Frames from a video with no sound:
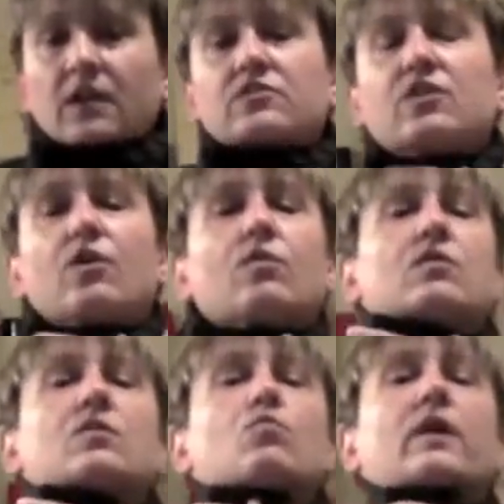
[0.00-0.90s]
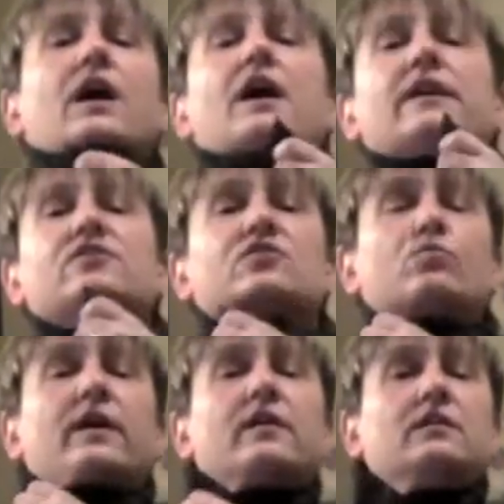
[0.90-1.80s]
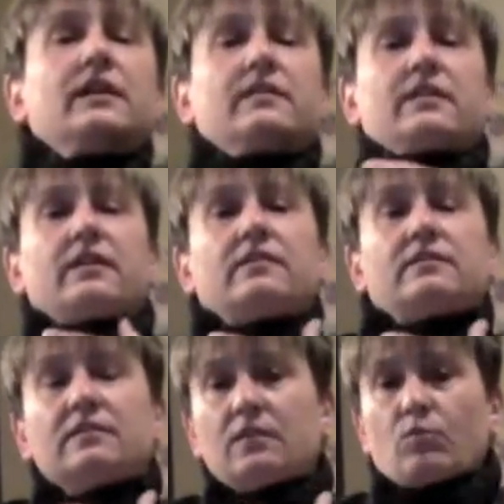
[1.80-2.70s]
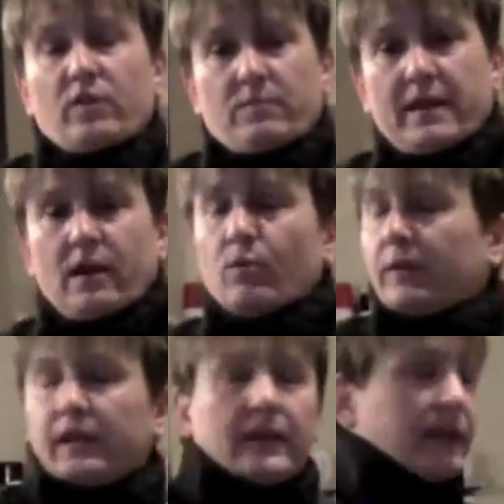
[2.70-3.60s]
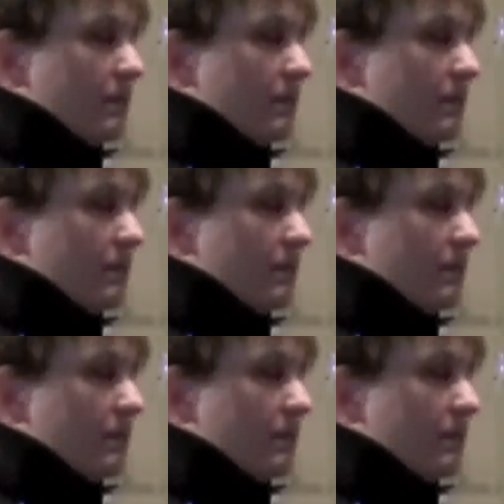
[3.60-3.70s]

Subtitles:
So when I just wear it like this with my helmet, it